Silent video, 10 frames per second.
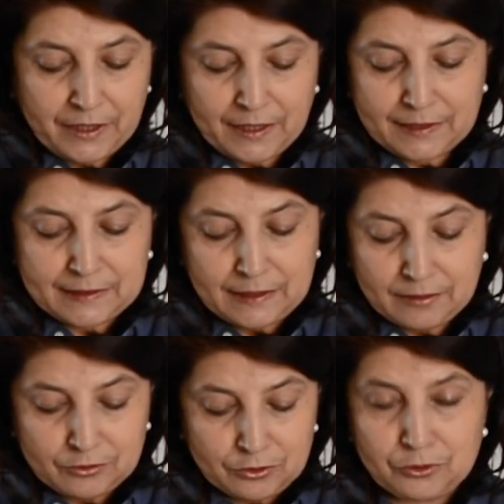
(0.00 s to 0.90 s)
easy
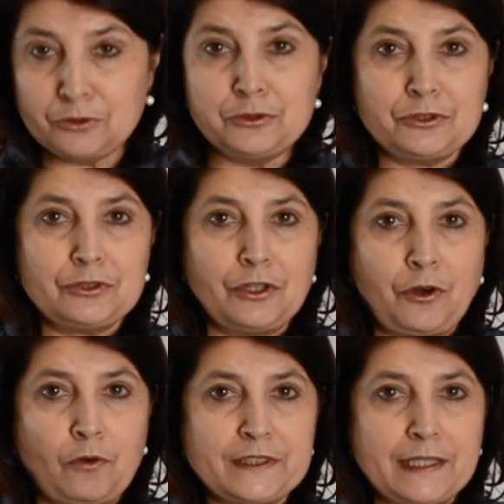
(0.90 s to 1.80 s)
to use an
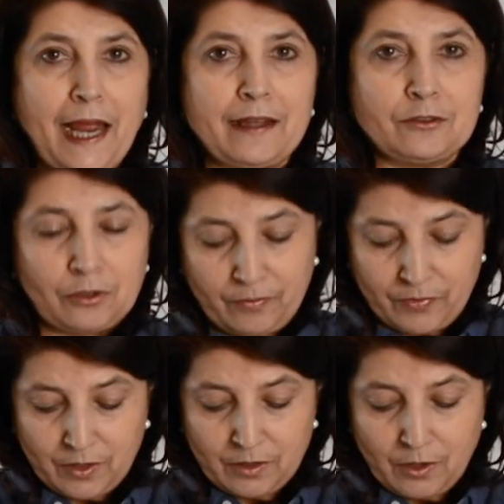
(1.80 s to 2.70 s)
offset handle.
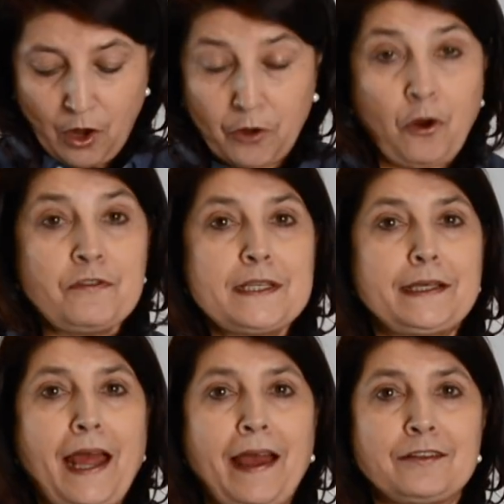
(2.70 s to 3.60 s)
An offset
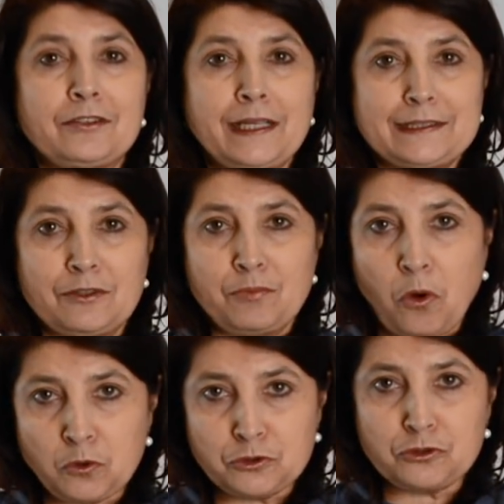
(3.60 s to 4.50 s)
handle is the
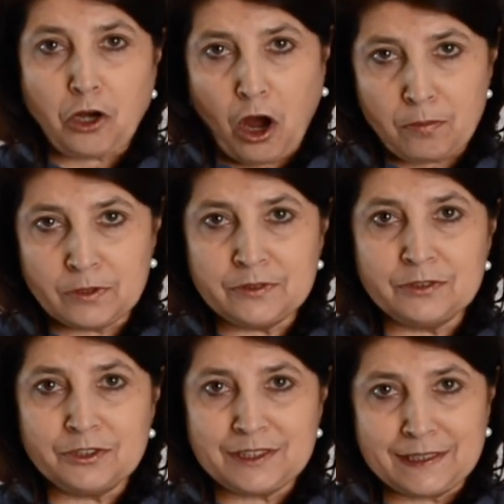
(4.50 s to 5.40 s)
most common
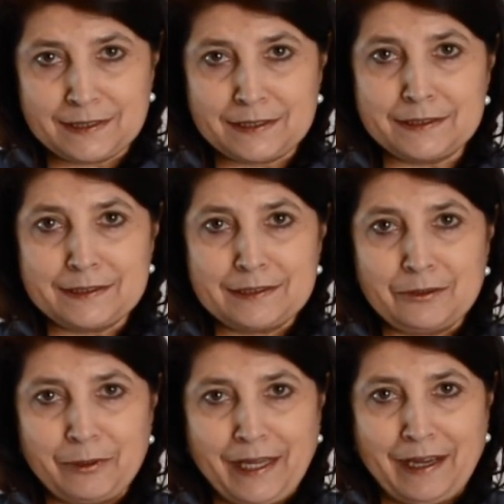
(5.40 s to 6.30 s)
scissors
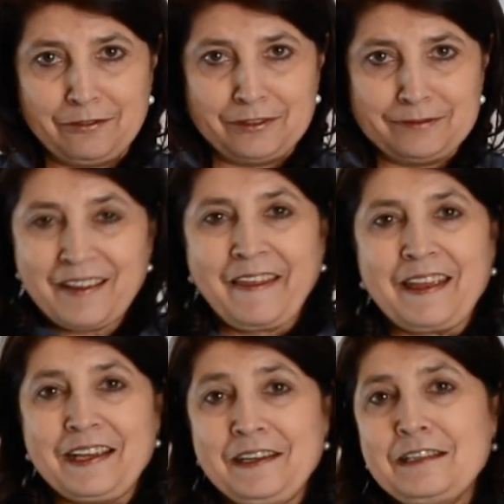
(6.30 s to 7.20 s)
we have.
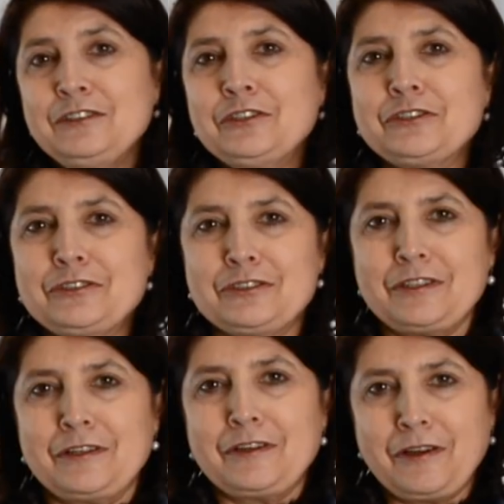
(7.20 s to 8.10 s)
Can I just
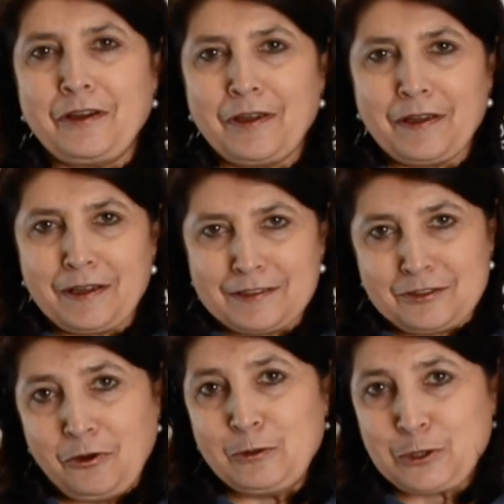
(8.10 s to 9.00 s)

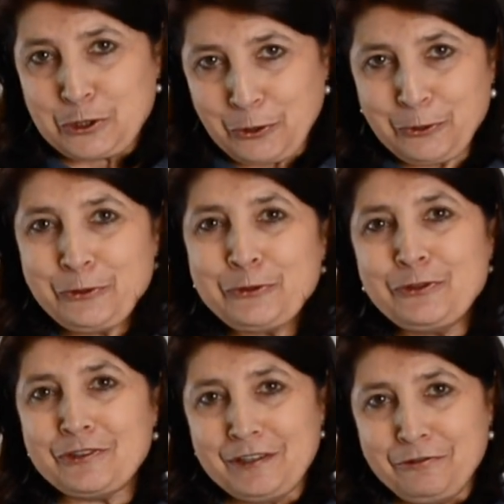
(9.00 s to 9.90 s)
show you
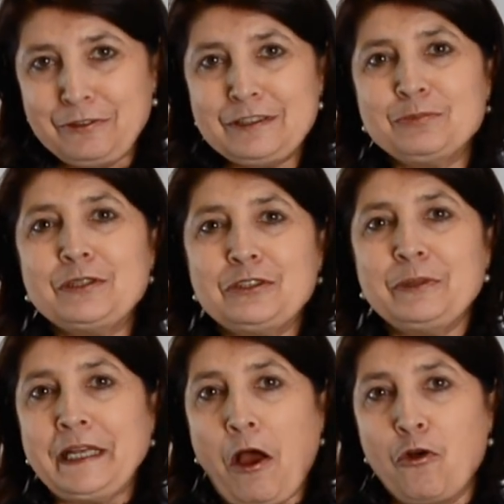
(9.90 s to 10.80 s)
the difference
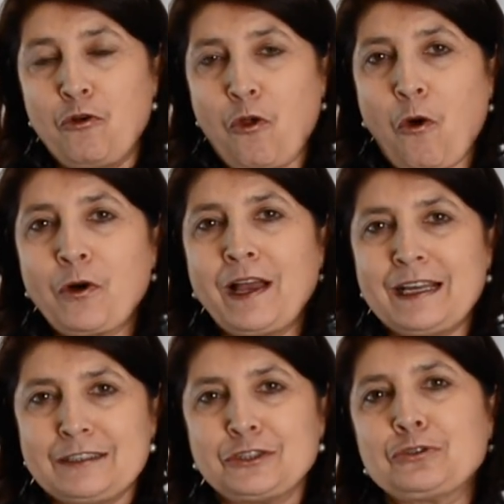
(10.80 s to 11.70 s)
between a long
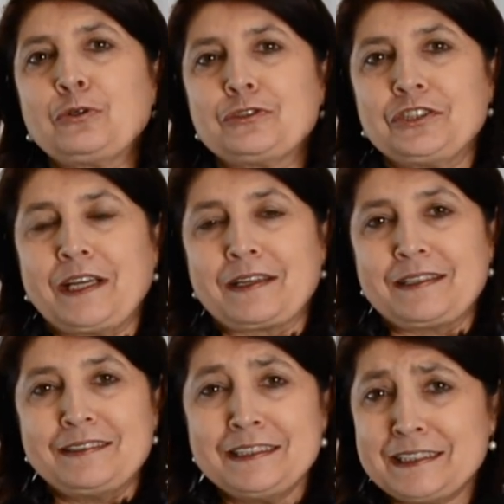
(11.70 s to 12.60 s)
and a short shank?
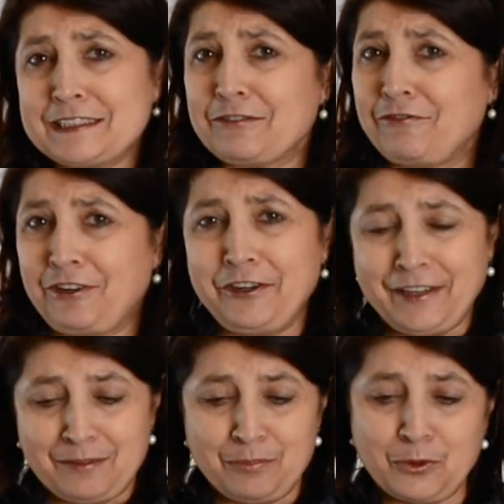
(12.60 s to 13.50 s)
This is
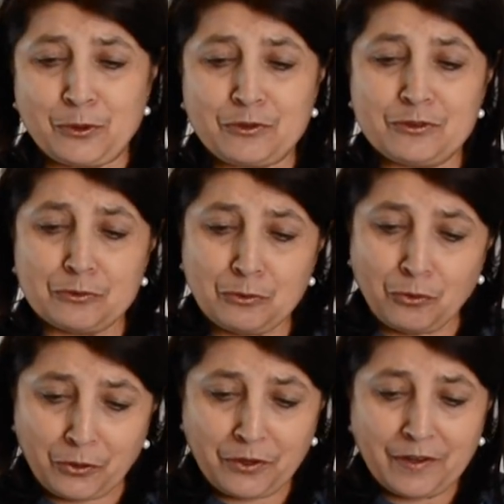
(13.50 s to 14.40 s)
very important. Look,